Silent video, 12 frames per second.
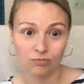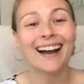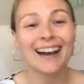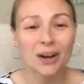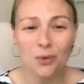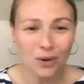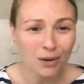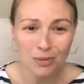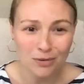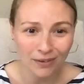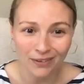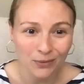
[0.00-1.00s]
I don't want to be
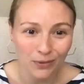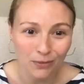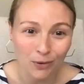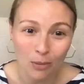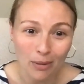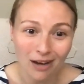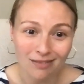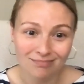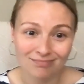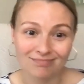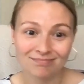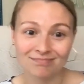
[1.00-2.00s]
friends with a robot.
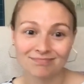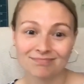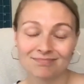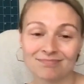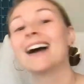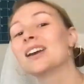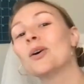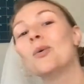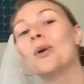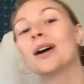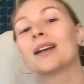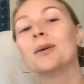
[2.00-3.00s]
I don't
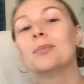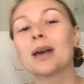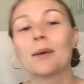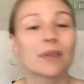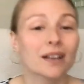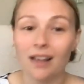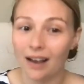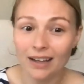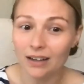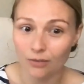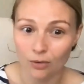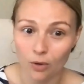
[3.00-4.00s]
want to become the
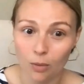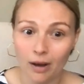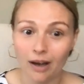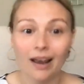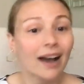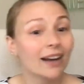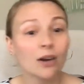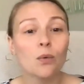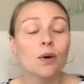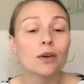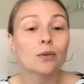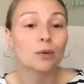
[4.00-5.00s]
client of a robot. I don't
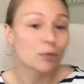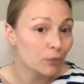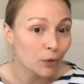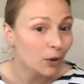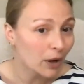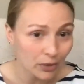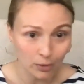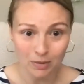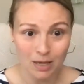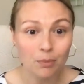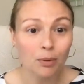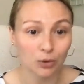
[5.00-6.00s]
want to refer other
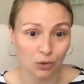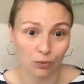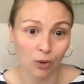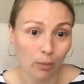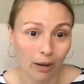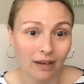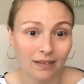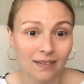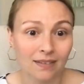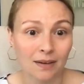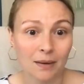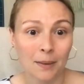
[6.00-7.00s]
people to
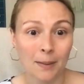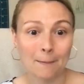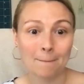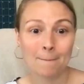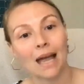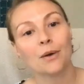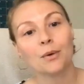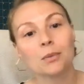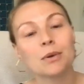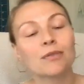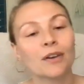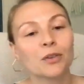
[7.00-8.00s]
robots. I want to
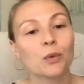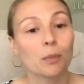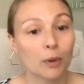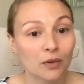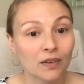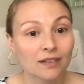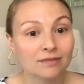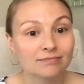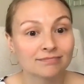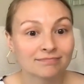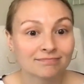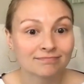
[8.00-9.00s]
be friends with a person.
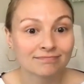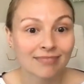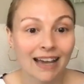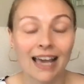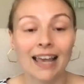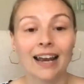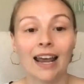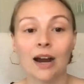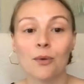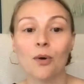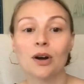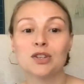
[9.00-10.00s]
And I
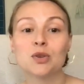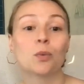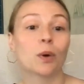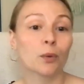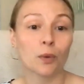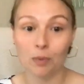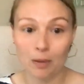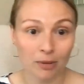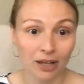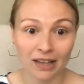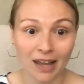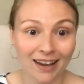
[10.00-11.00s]
want to work with people
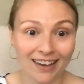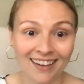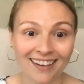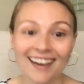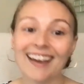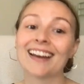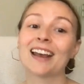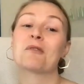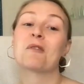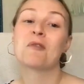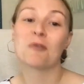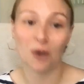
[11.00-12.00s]
I like and
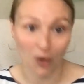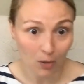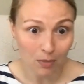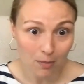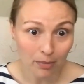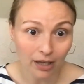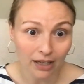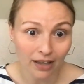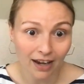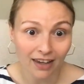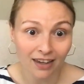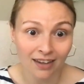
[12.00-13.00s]
refer to people I
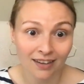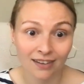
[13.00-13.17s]
like.